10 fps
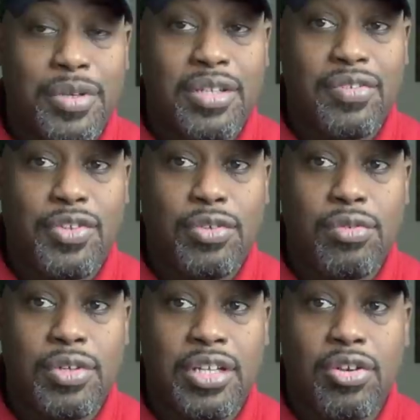but if
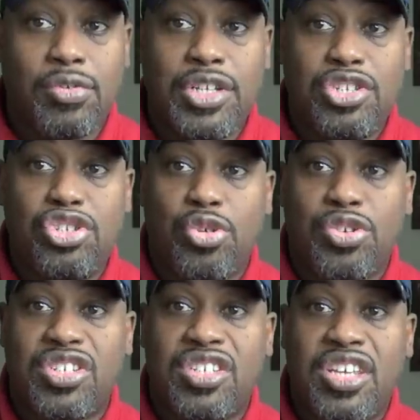you increase your
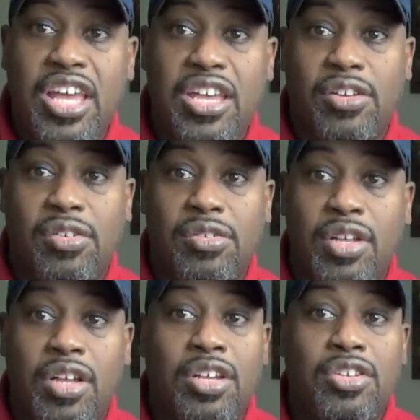scale,
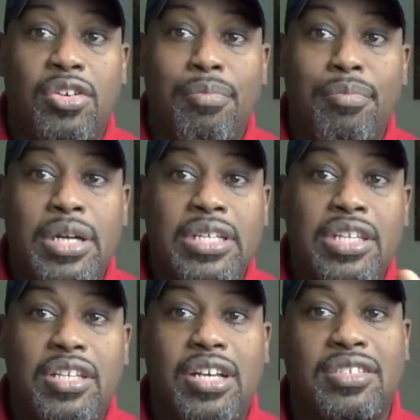your money
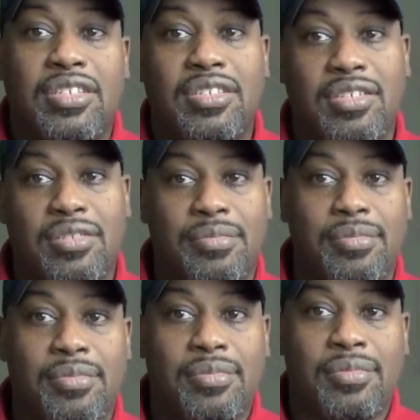doesn't.
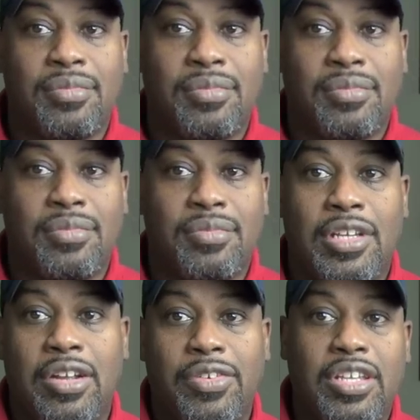
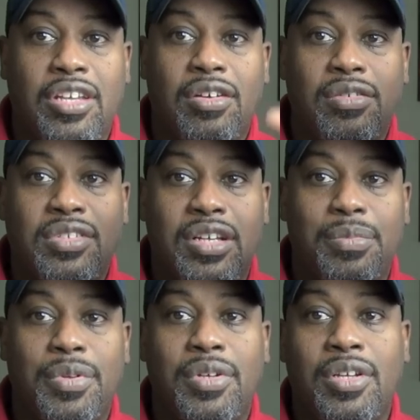Everything goes
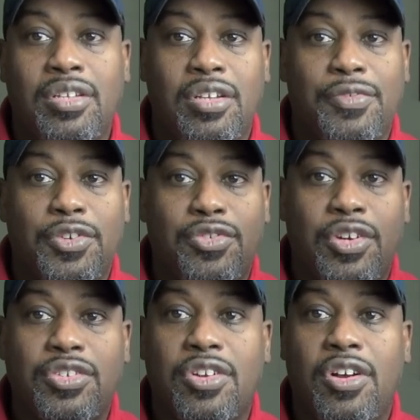up. Your
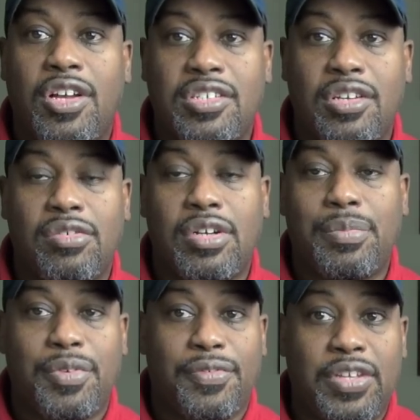infrastructure costs go
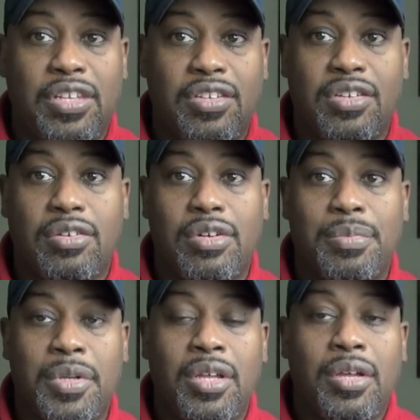up, your fees go up,
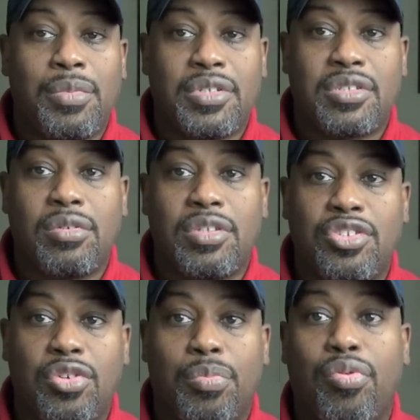but so
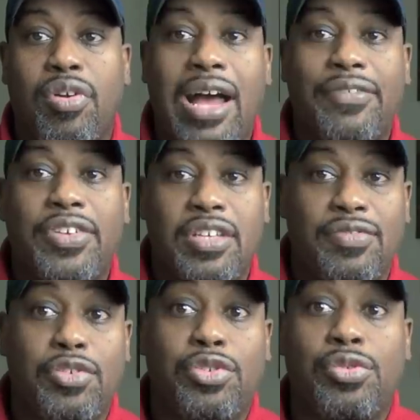does your profit
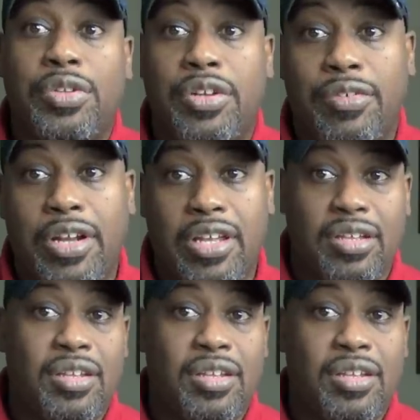if you're doing it right.